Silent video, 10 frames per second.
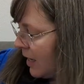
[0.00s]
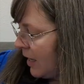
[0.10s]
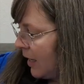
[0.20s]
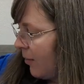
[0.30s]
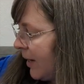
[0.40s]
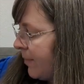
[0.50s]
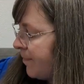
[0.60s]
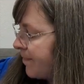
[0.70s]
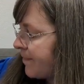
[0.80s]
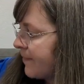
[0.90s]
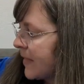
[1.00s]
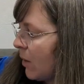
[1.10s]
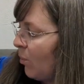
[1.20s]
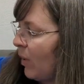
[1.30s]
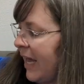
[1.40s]
anyway,
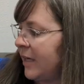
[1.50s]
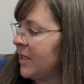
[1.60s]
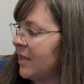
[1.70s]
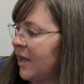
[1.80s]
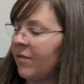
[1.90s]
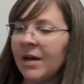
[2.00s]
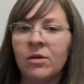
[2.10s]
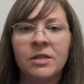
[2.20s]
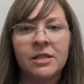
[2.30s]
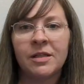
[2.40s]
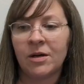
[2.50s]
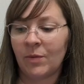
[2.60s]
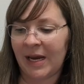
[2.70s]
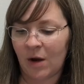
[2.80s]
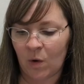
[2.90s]
but they found it their
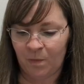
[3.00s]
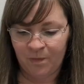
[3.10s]
way home.